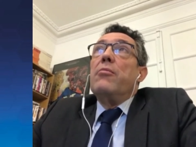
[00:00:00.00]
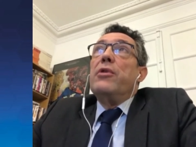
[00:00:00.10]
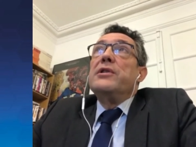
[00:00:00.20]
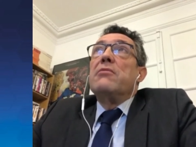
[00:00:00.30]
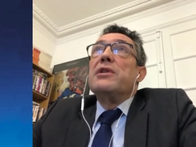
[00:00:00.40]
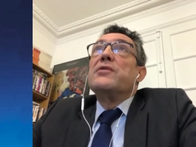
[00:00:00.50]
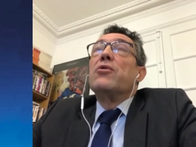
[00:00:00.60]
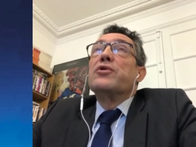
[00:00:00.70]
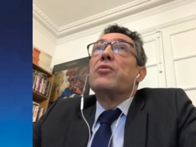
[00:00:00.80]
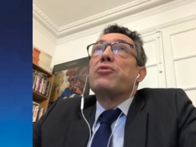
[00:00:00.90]
But there is
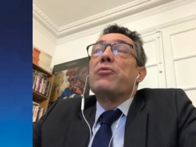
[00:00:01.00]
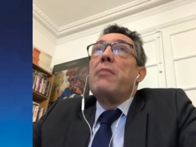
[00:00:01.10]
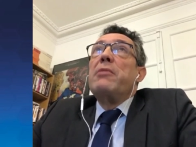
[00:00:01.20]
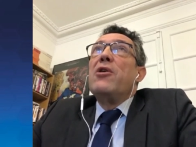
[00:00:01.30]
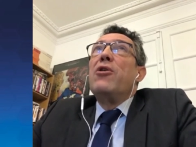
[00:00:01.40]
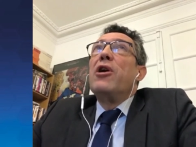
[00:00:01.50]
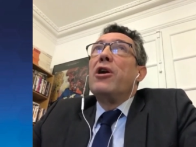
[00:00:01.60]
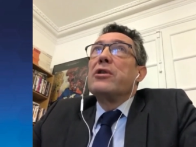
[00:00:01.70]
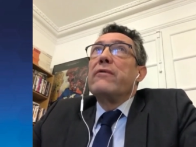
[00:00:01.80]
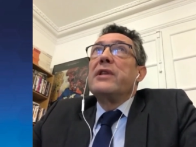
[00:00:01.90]
also probably a
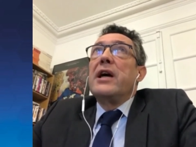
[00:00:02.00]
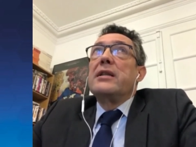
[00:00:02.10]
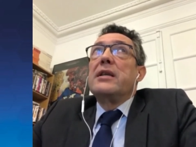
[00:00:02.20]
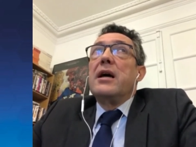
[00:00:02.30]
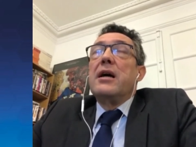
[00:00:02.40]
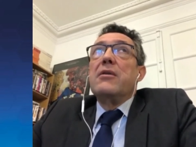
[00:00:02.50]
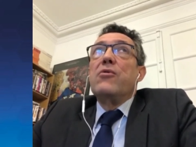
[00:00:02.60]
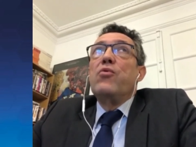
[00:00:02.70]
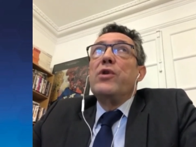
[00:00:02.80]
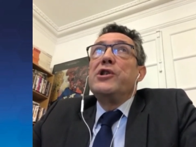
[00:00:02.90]
lot of data
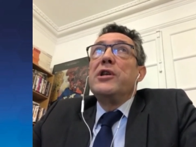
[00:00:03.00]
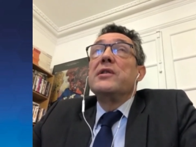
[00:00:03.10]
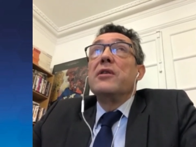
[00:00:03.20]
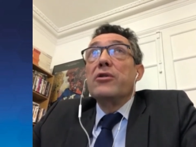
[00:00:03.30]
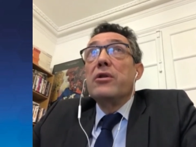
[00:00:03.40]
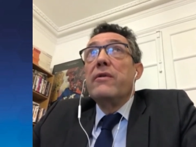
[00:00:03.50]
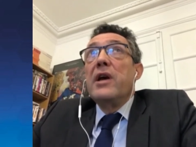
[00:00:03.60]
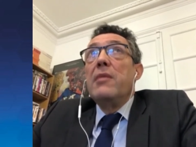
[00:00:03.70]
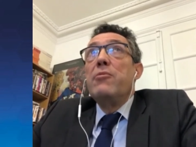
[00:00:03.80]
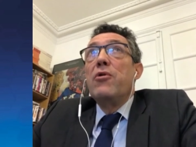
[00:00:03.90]
which is not
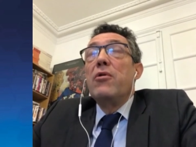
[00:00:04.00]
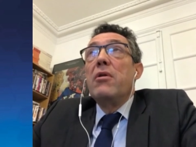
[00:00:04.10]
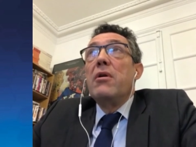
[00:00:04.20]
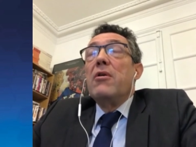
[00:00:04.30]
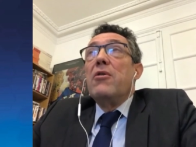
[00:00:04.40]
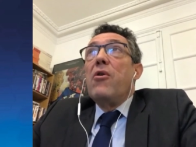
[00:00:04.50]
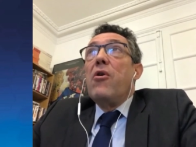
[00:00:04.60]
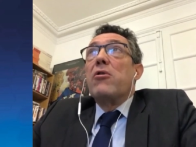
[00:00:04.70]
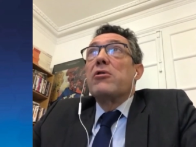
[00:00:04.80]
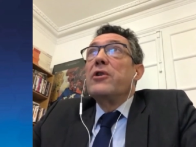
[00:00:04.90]
available
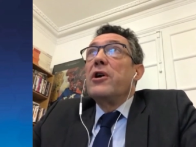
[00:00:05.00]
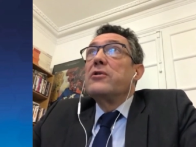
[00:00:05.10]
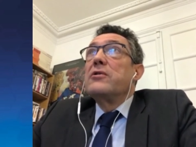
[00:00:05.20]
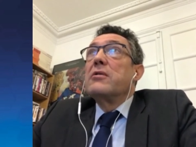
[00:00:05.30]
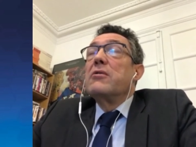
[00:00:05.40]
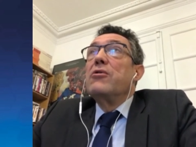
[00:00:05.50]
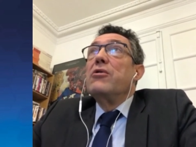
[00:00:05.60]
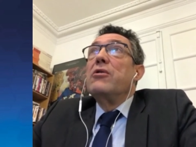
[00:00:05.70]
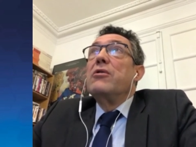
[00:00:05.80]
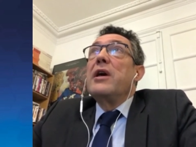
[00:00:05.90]
or not
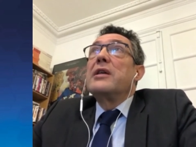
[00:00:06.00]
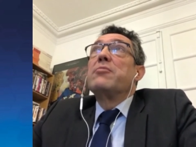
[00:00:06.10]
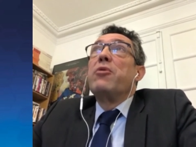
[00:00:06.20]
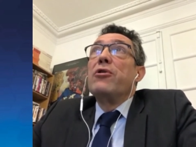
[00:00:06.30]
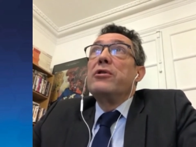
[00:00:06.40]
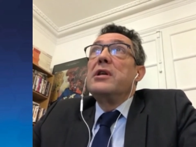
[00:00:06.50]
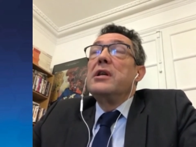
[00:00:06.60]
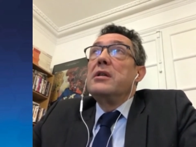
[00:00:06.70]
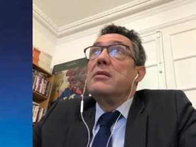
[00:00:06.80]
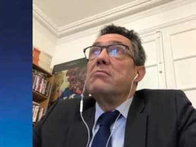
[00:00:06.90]
uh,
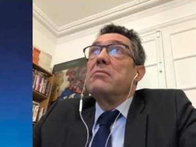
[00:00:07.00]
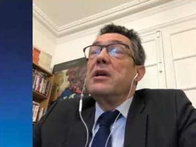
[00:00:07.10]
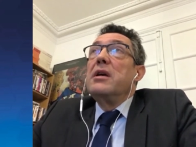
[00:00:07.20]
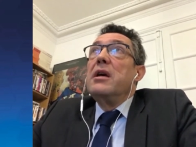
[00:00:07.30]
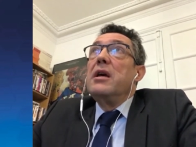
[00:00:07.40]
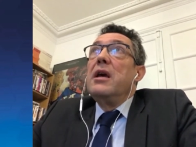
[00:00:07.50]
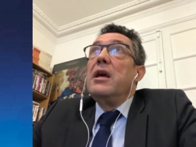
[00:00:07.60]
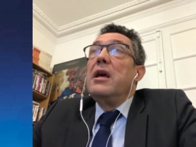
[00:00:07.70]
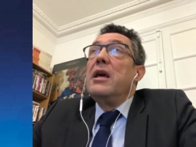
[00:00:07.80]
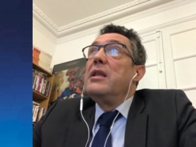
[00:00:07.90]
exploited in,
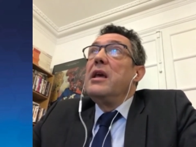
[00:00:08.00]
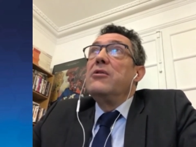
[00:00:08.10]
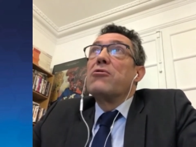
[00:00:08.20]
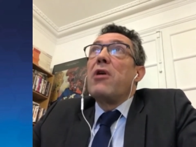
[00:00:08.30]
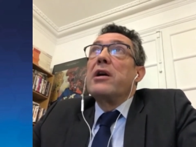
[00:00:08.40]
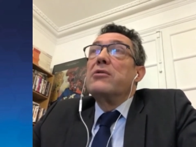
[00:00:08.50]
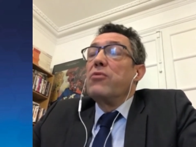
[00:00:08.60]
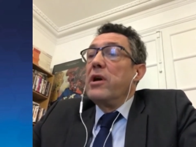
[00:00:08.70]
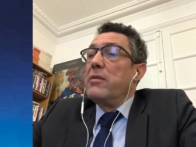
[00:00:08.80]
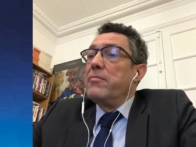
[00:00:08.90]
in, in the
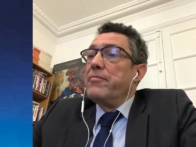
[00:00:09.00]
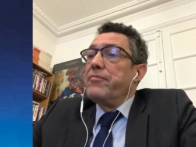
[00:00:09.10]
right way.